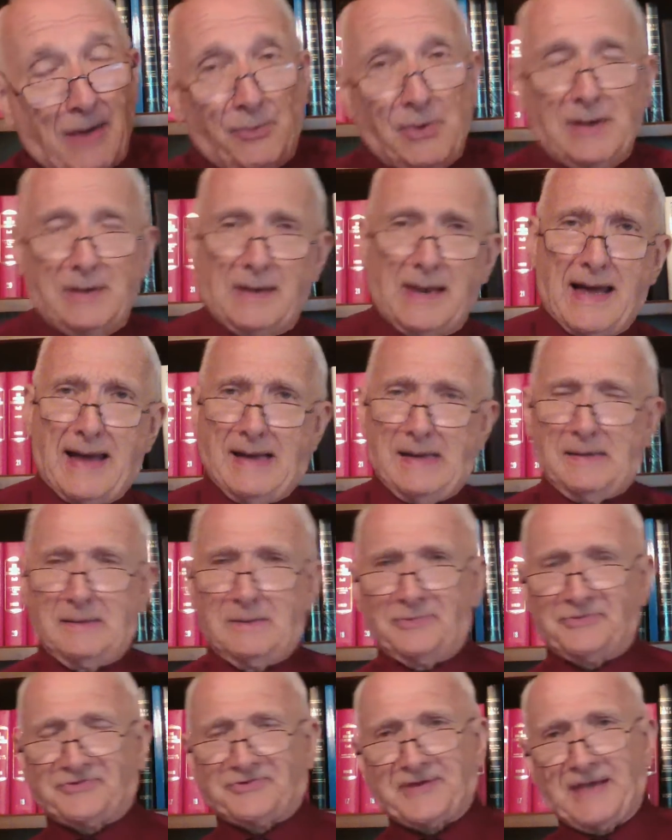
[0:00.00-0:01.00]

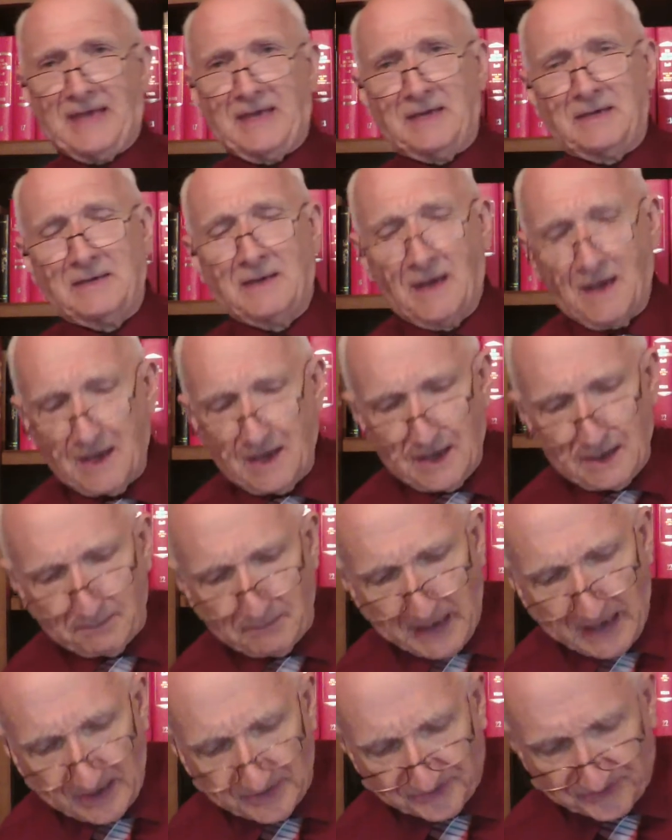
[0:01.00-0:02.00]
reliance in
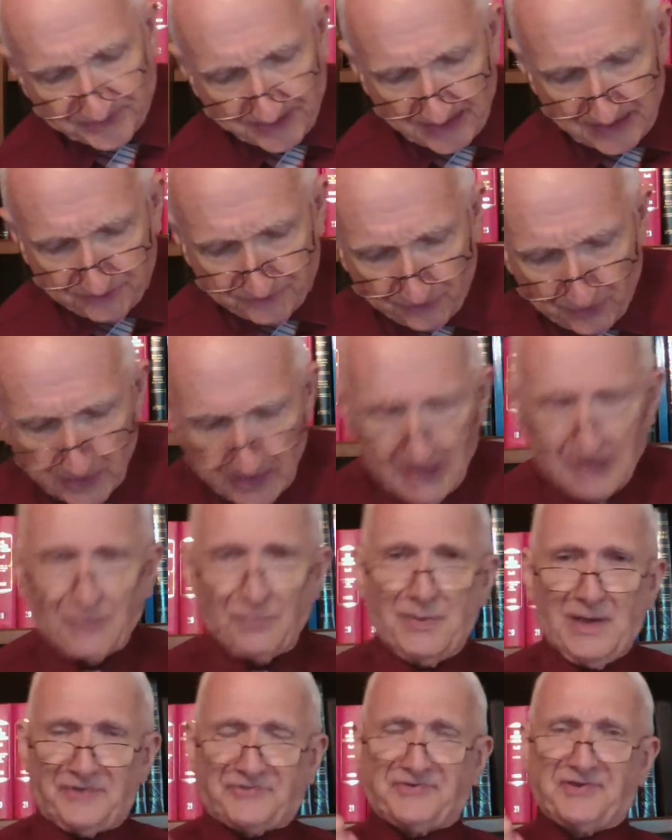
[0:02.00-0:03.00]
my Savior.
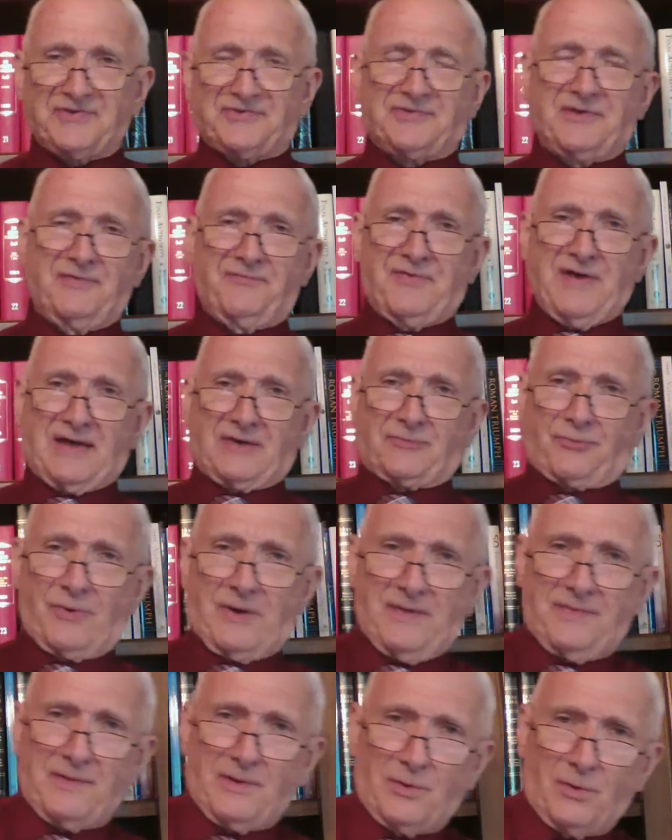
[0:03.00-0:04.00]
This is the
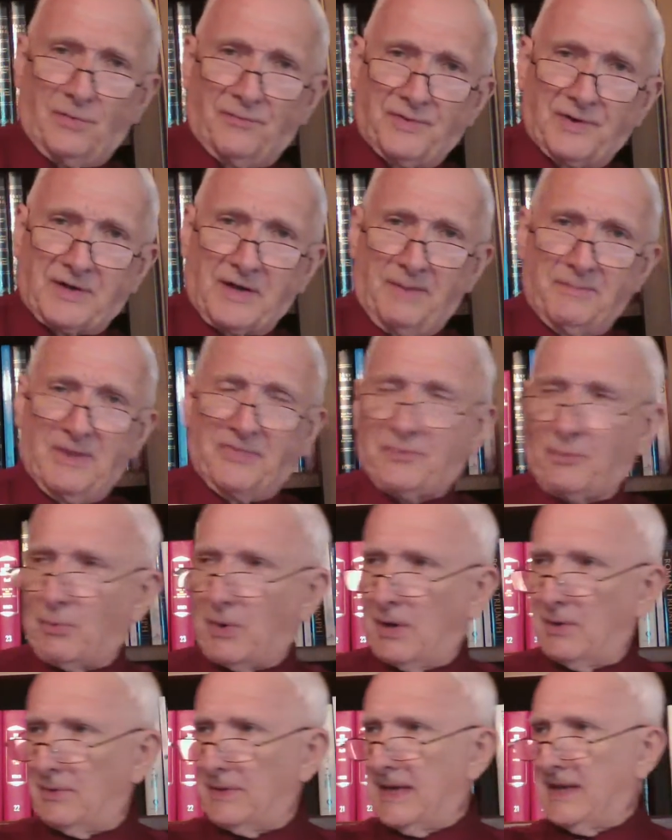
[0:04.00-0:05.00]
victory that overcometh the
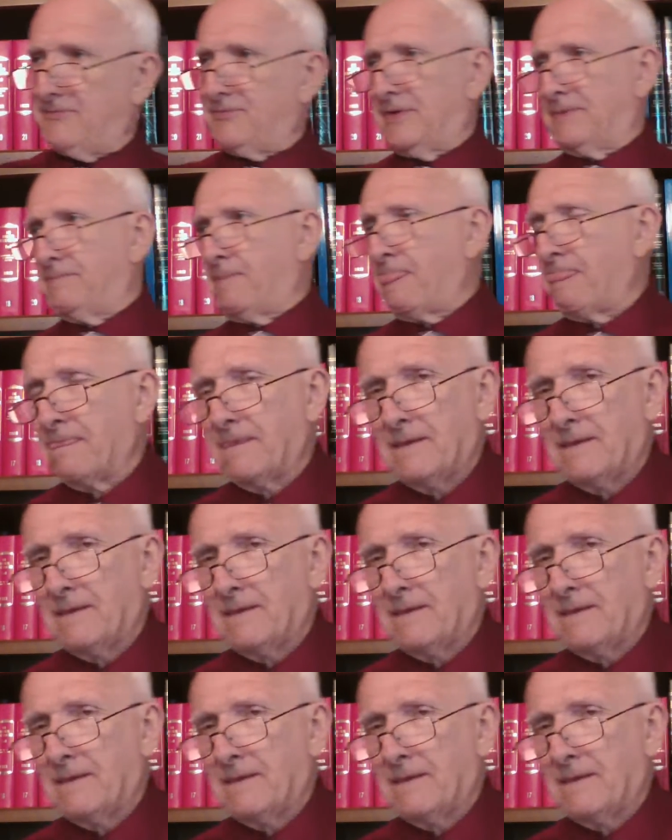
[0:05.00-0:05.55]
world, even,